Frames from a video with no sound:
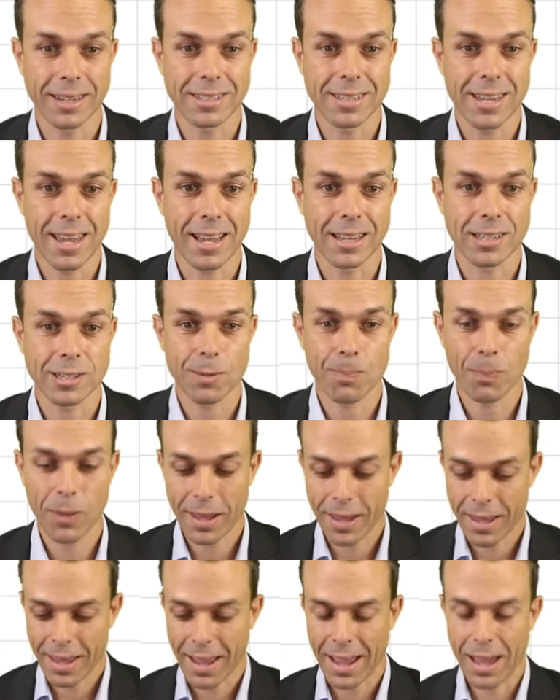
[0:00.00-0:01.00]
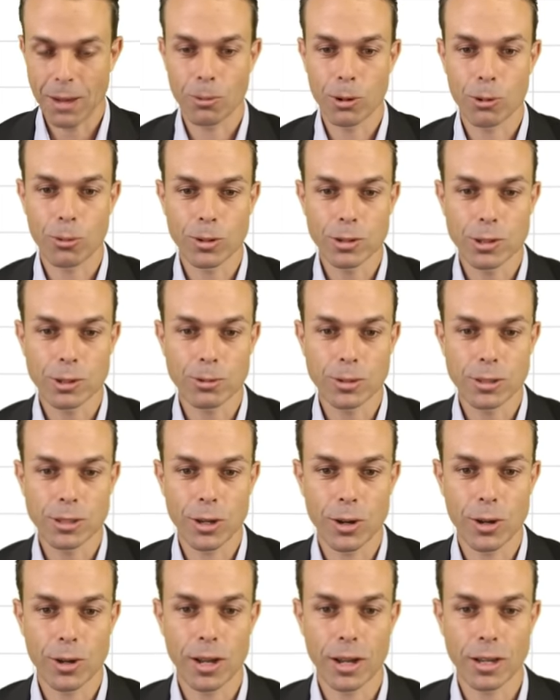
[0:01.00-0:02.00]
text. And we want to
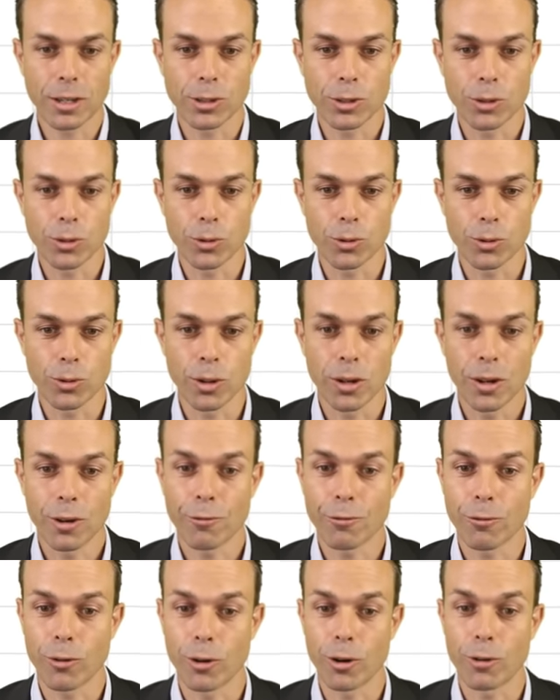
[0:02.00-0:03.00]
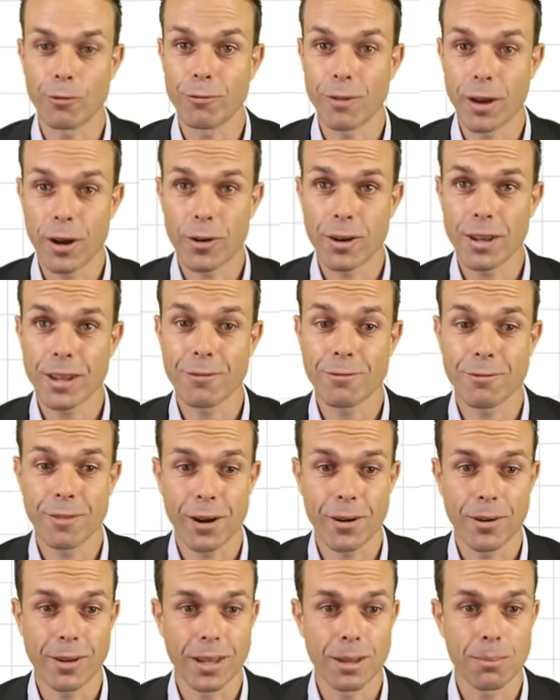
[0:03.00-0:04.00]
return a U for a very,
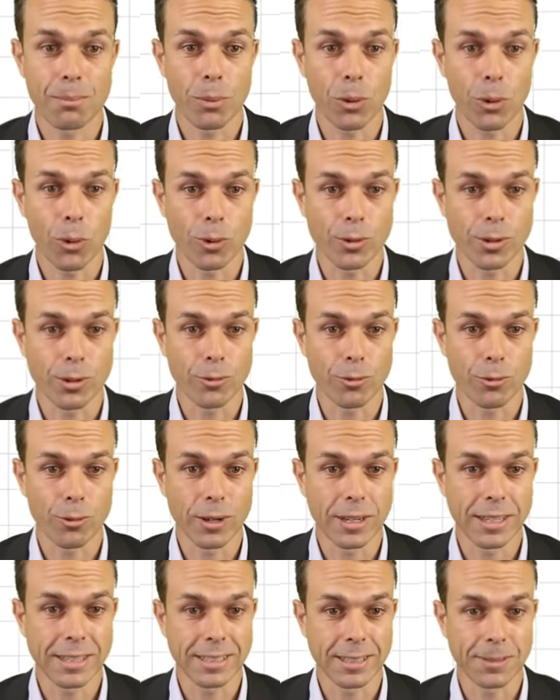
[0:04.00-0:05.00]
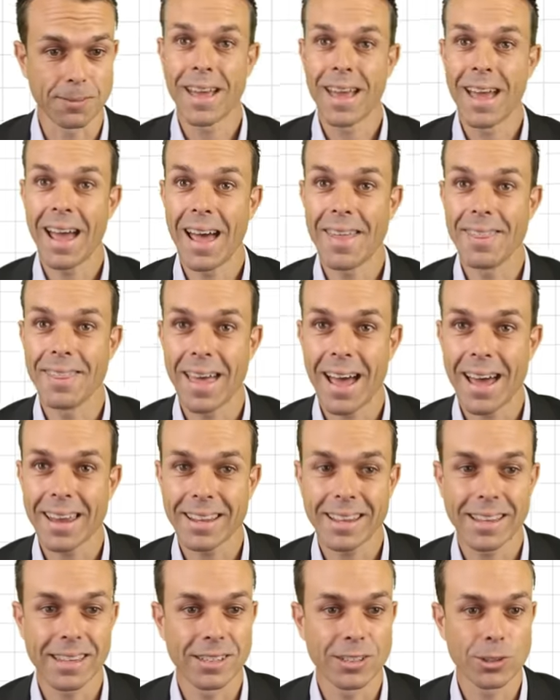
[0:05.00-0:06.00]
very important reason. And
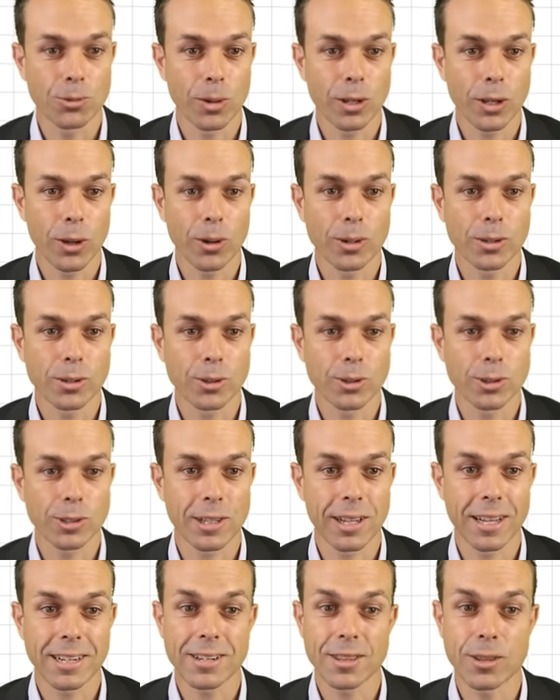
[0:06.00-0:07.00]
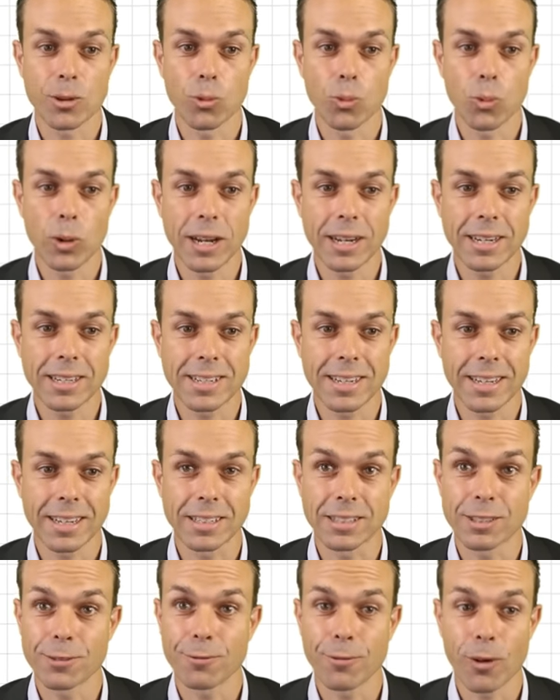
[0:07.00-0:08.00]
that is we're going to select the
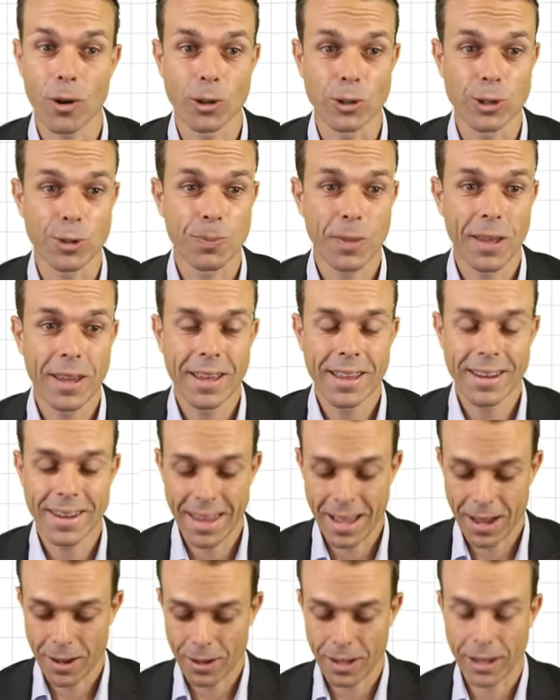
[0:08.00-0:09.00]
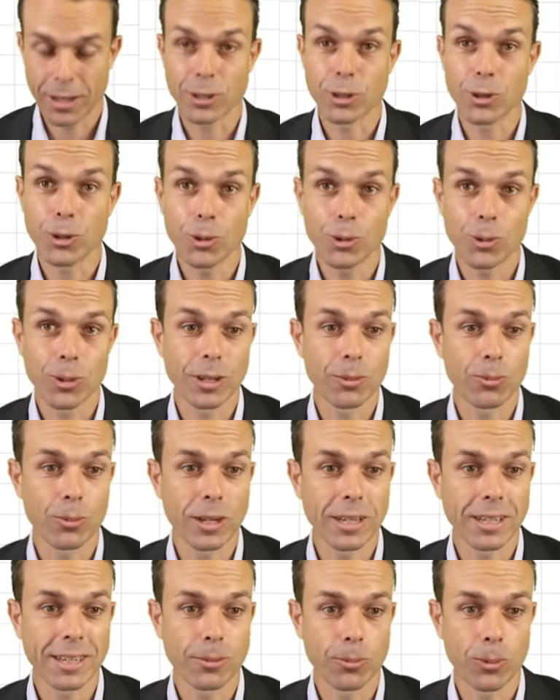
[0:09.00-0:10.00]
Wingdings font. Now, a U in
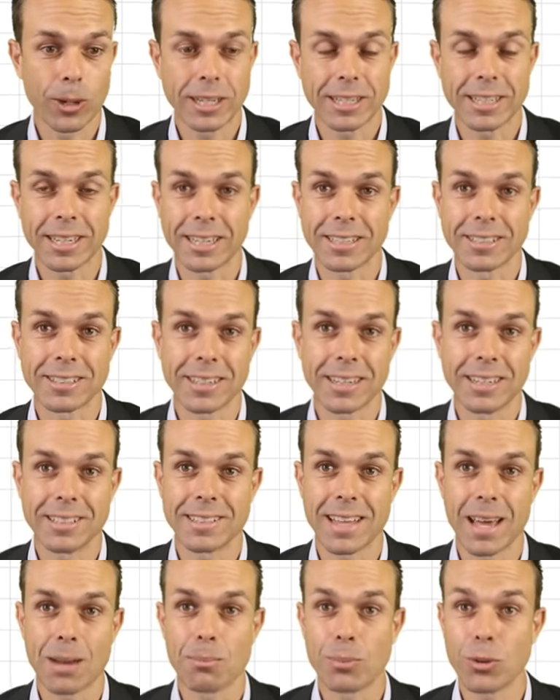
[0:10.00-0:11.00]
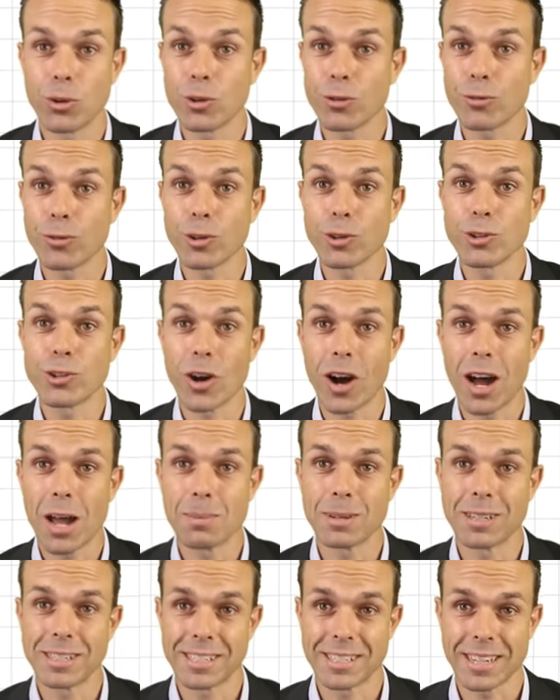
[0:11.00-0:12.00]
Wingdings is that beautiful
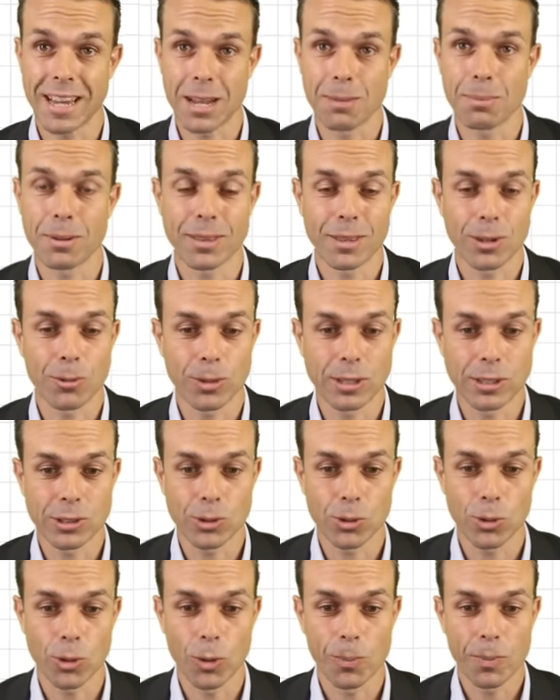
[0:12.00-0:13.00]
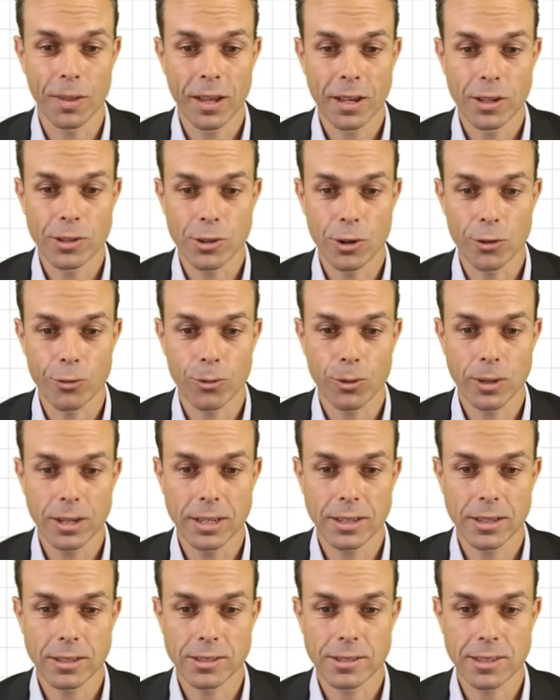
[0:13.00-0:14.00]
diamond shape that we saw. So if
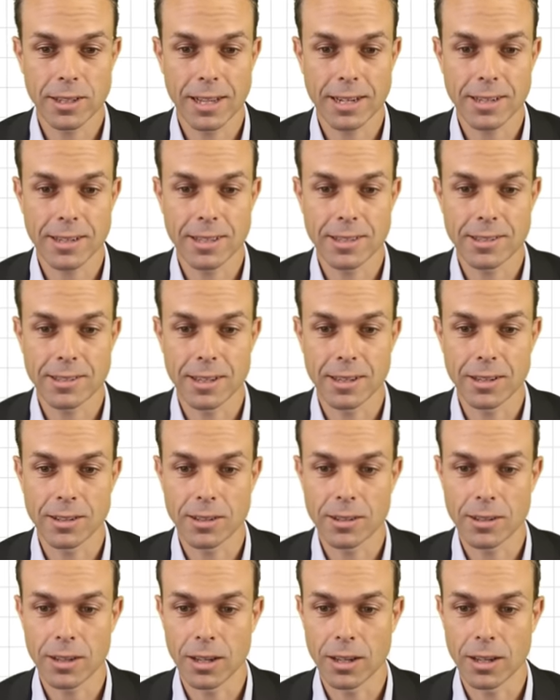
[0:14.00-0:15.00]
we select this and